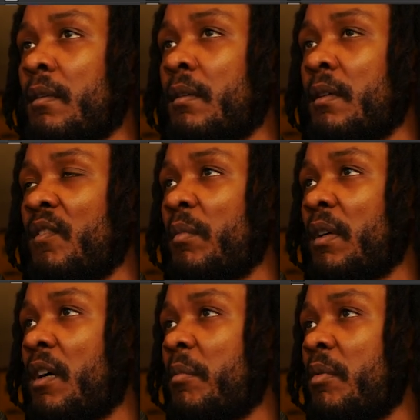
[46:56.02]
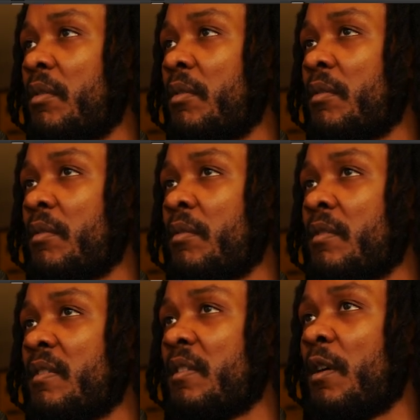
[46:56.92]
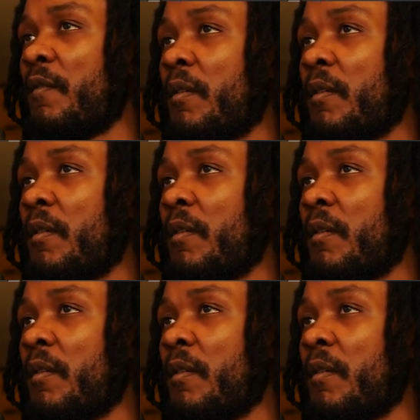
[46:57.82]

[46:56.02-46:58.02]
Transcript: Give them a couple silver